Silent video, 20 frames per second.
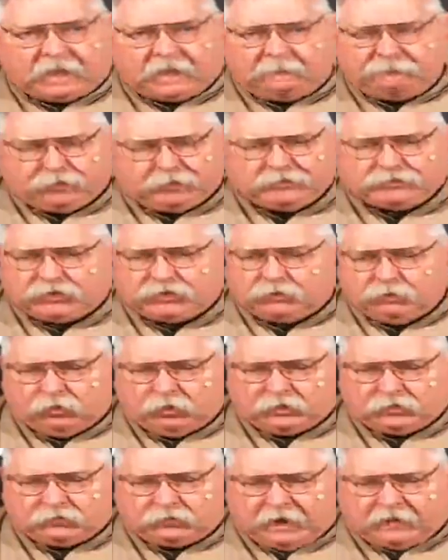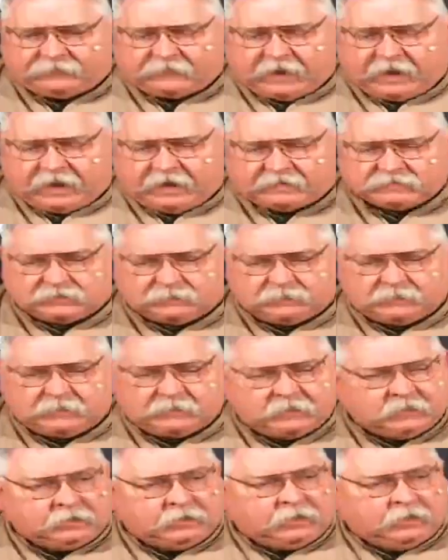pretty sure Woodcraft has them.
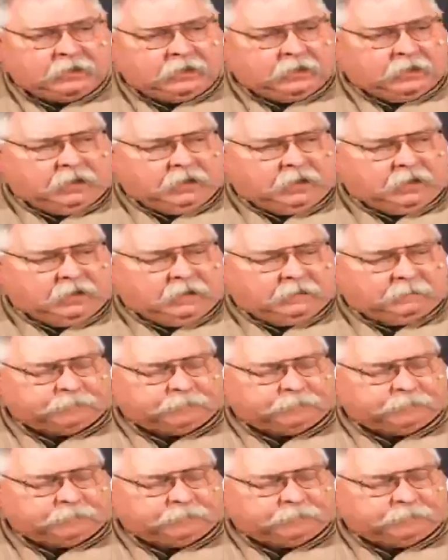A